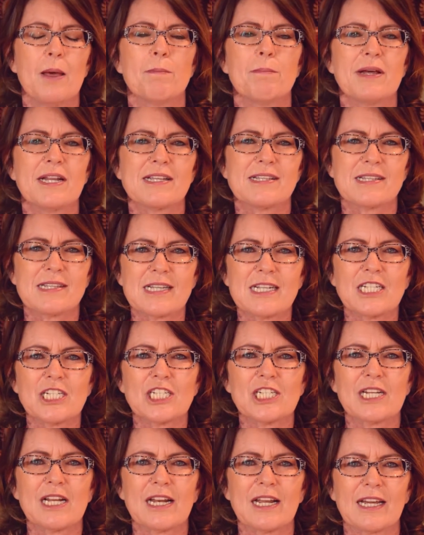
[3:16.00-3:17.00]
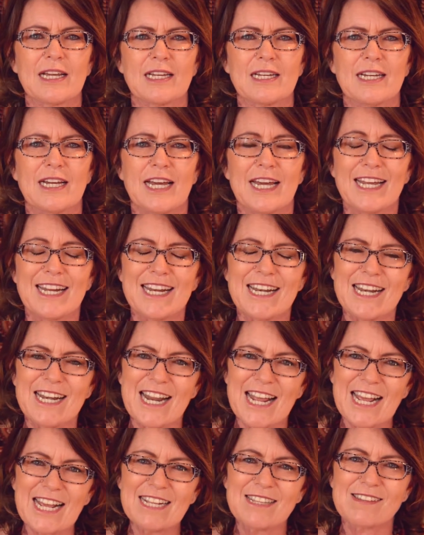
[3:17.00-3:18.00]
But essentially, it
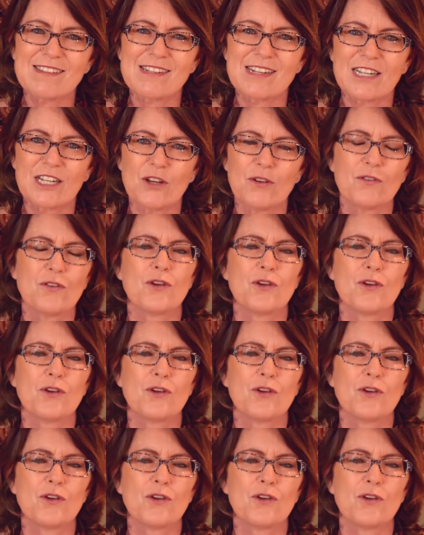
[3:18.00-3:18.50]
needs to give